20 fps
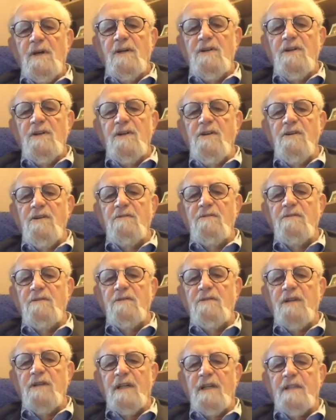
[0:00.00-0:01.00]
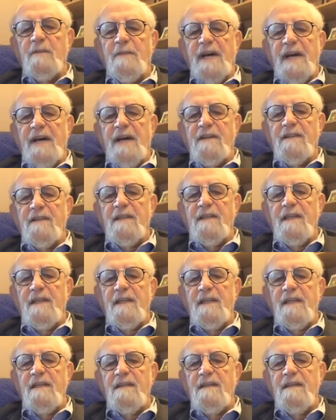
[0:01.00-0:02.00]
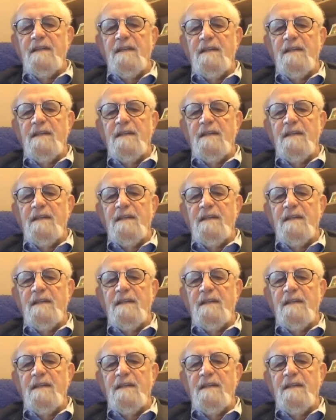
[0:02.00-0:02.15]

You talked about the